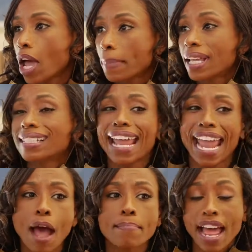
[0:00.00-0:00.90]
Because
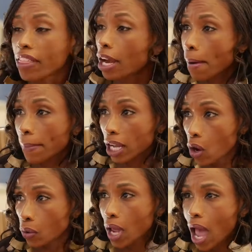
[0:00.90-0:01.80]
now that I'm on my
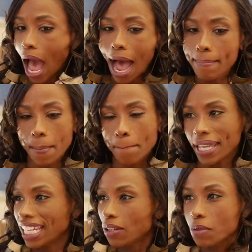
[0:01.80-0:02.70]
own, I'm
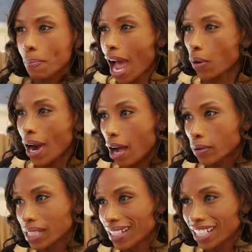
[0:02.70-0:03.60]
competing with
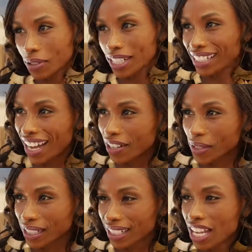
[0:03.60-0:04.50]
powerhouses like Tracy
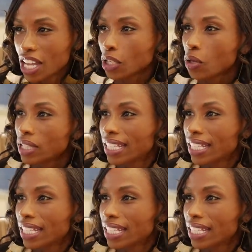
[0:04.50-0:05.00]
Anderson, to